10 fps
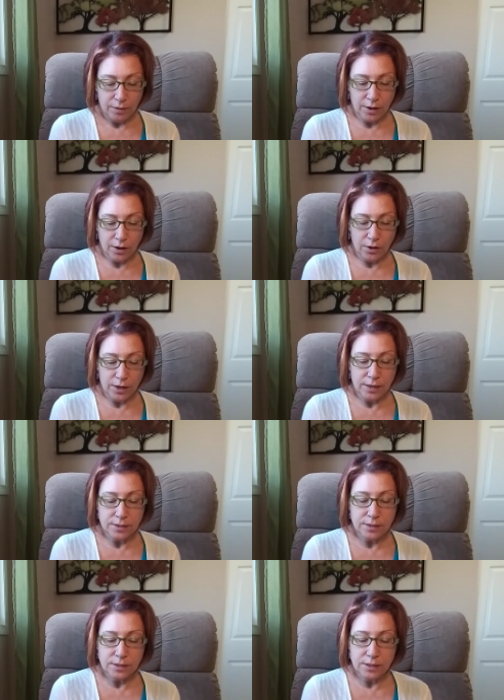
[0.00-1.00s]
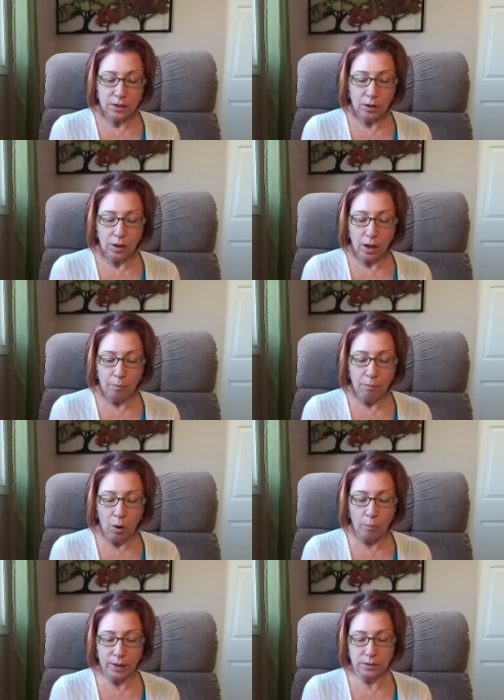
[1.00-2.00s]
There is still a
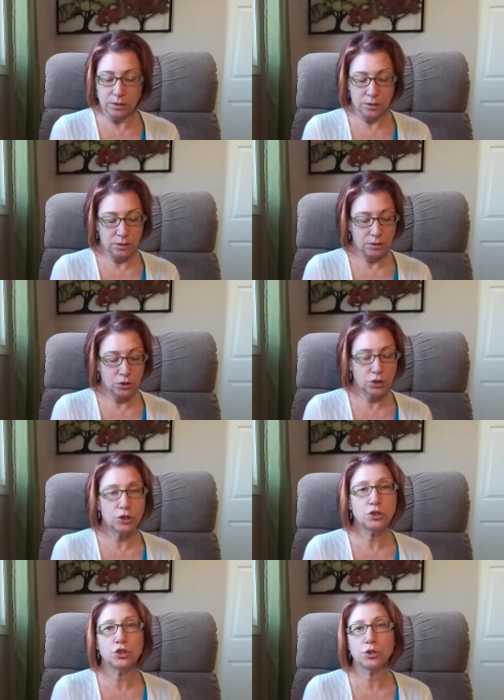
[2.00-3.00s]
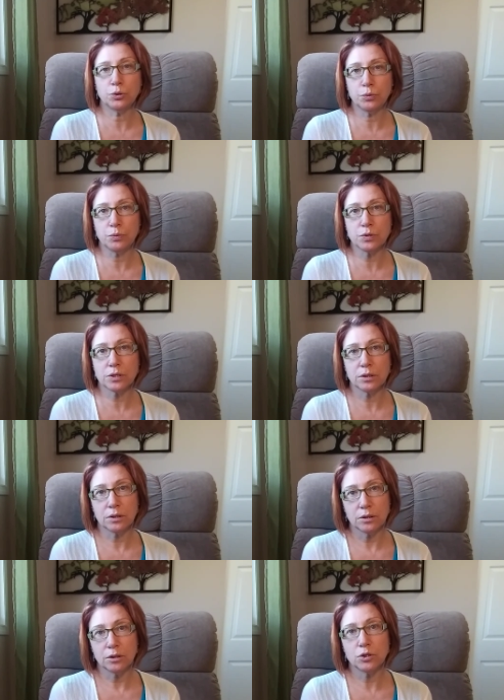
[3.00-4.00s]
moment to choose
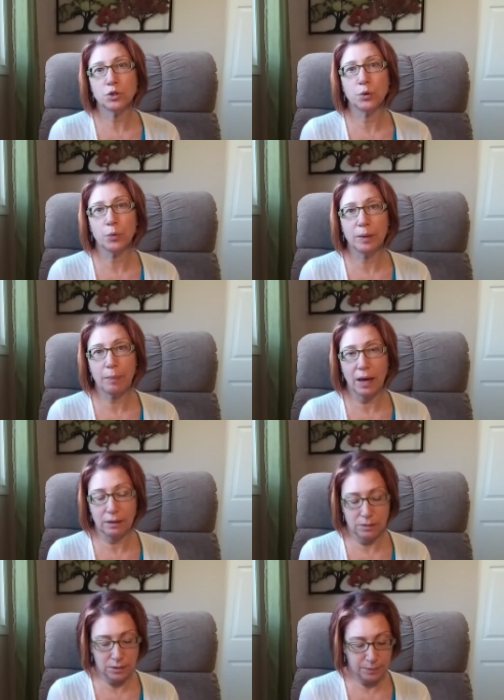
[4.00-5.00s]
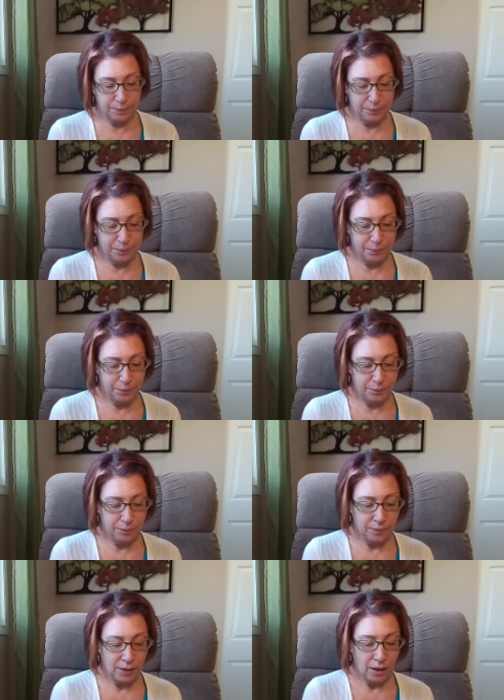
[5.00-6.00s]
to repent.
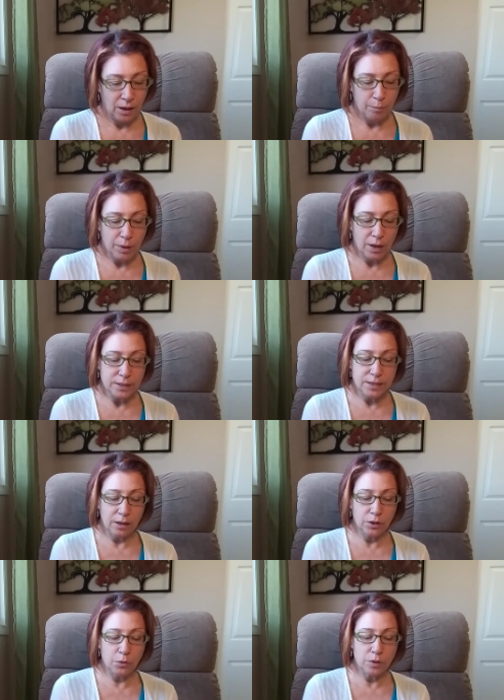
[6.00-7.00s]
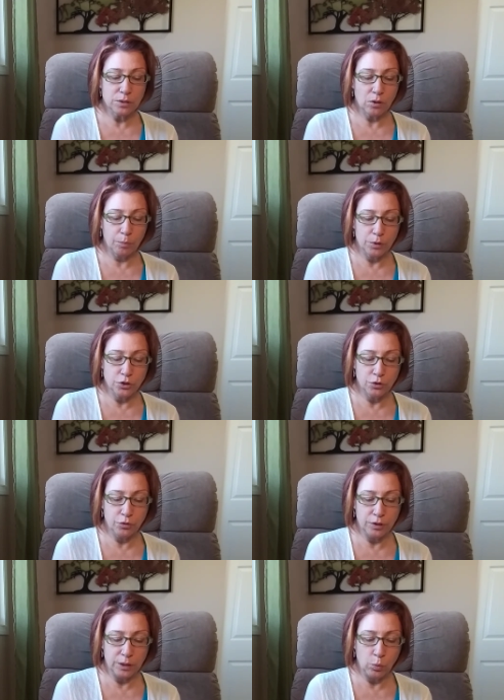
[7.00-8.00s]
But I tell you, this
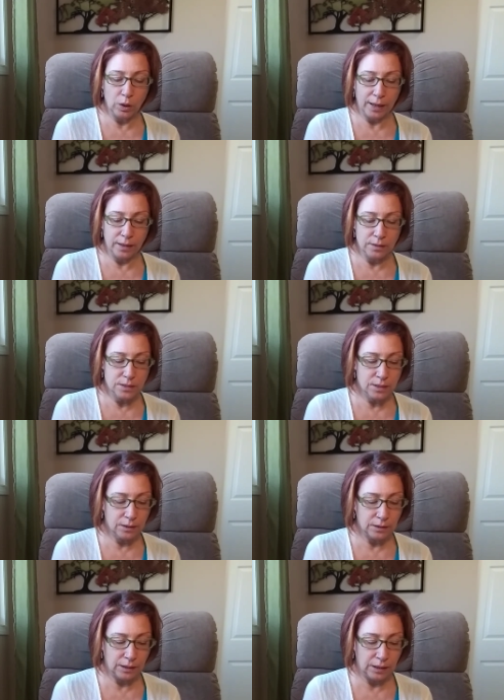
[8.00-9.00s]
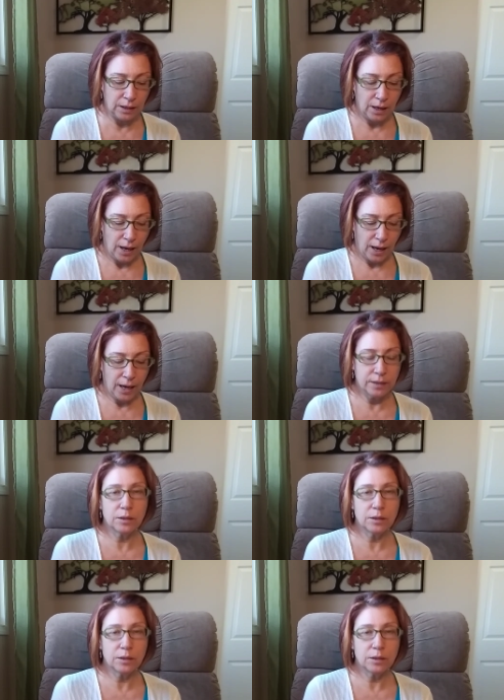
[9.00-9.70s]
opportunity will end suddenly and